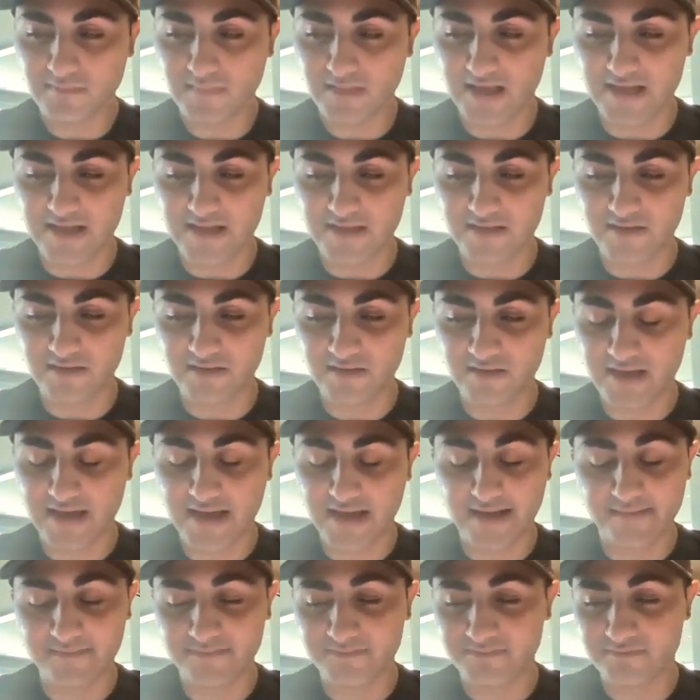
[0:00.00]
and
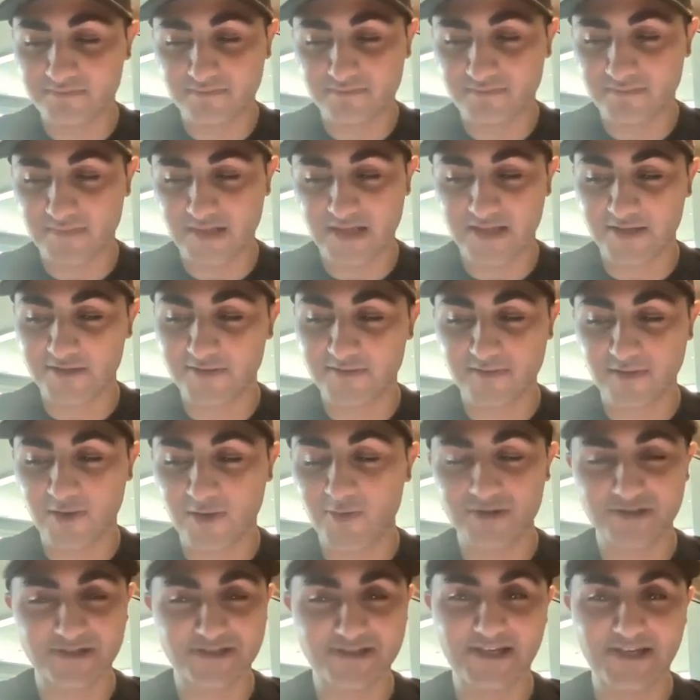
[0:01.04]
yeah. Like
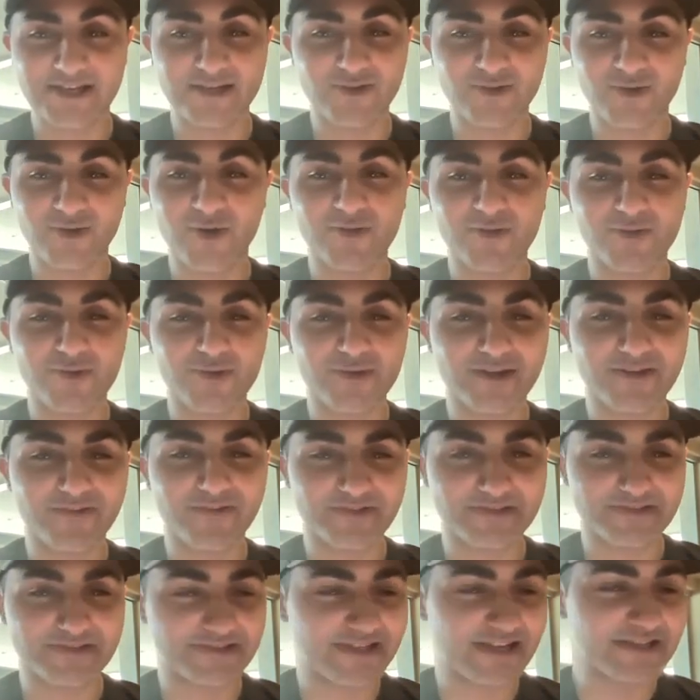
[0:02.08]
Noah said, you go through
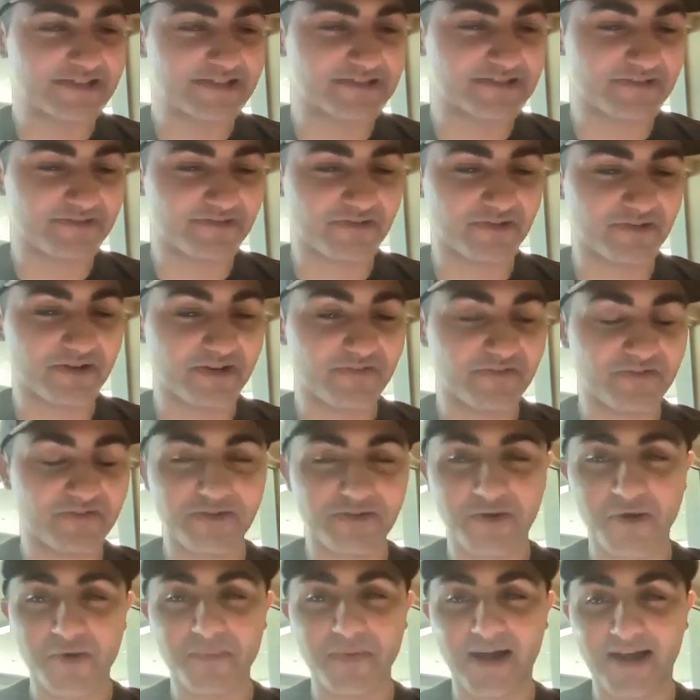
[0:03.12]
different stages of grief.
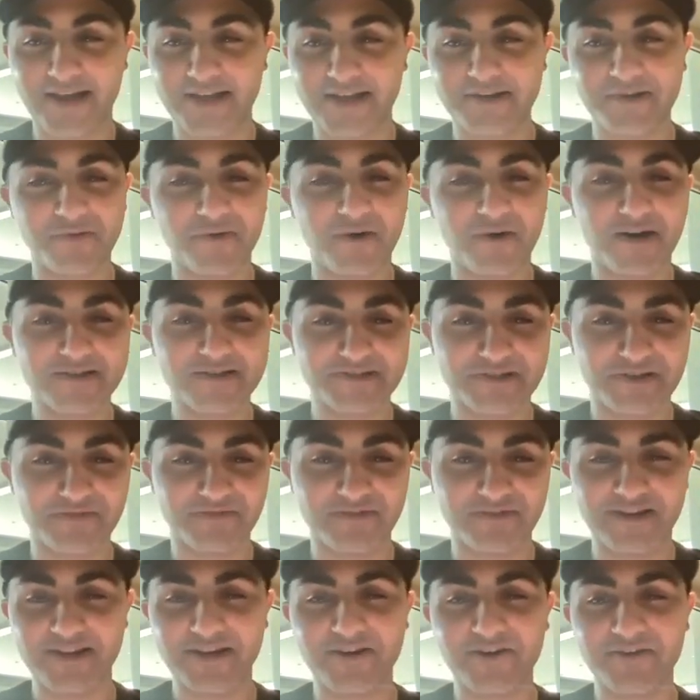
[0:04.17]
You go back and you watch our
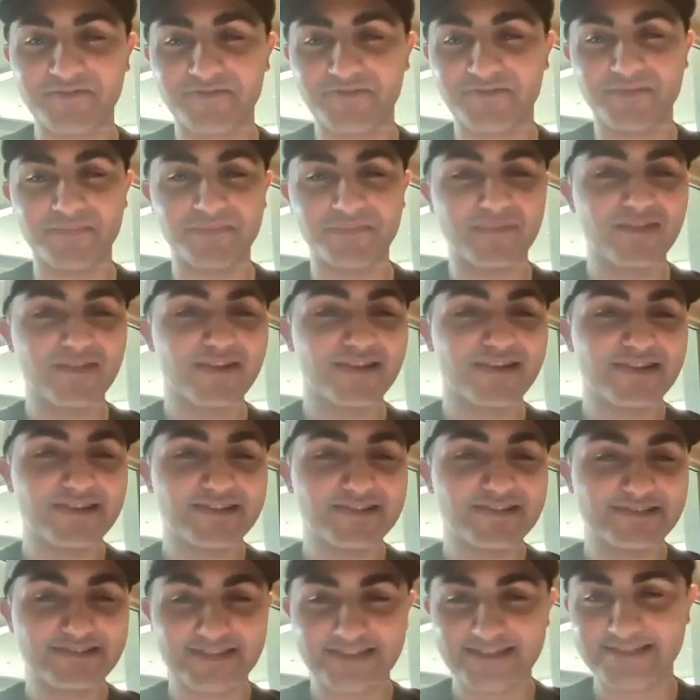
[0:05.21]
video from
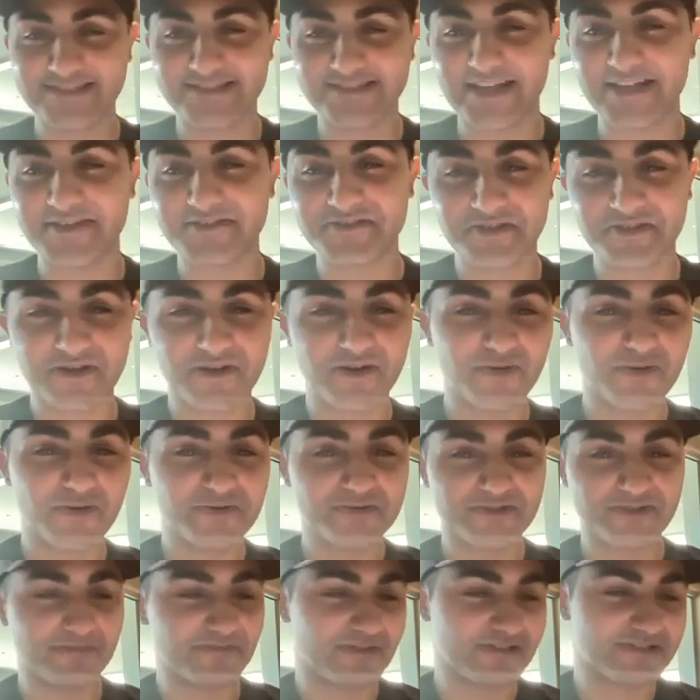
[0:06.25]
six days ago.
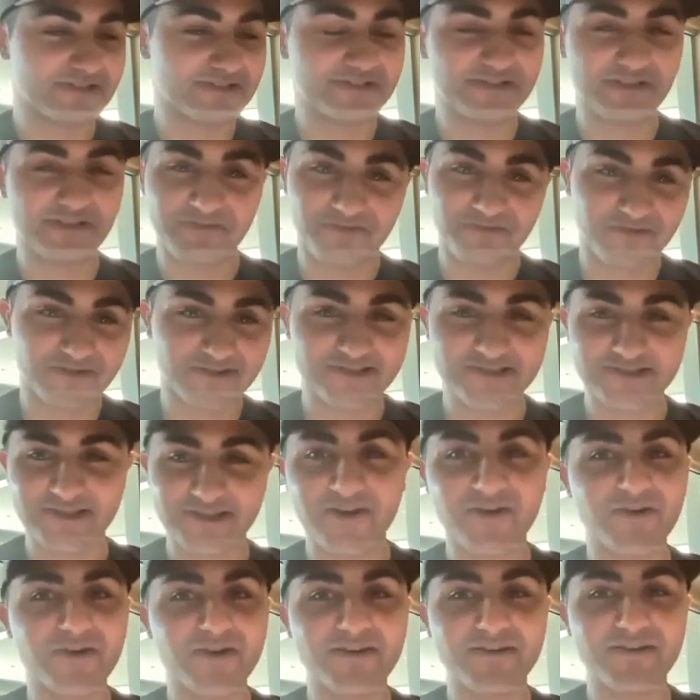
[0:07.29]
It's a much different
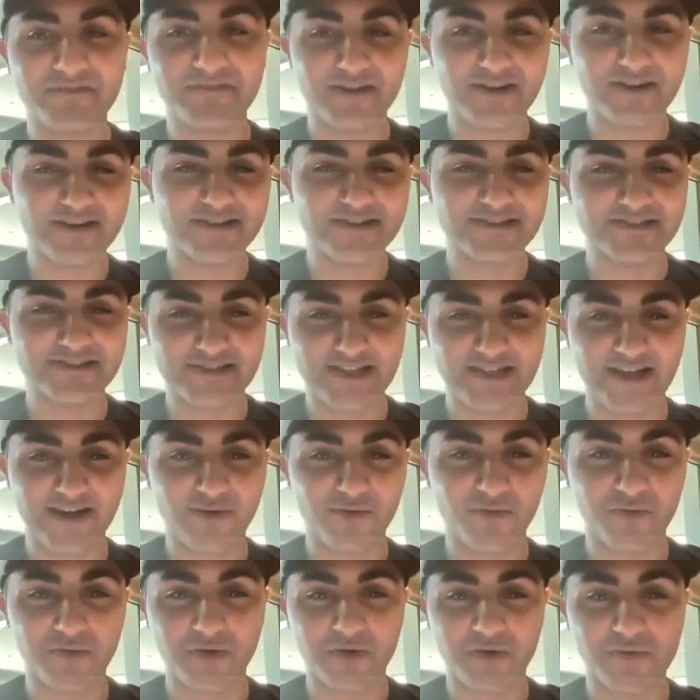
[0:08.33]
tone than it is
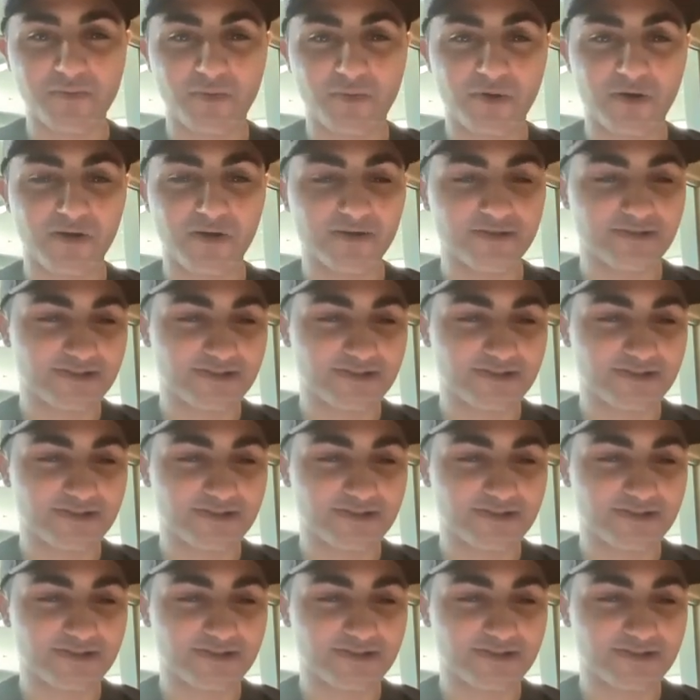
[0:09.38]
now. We were more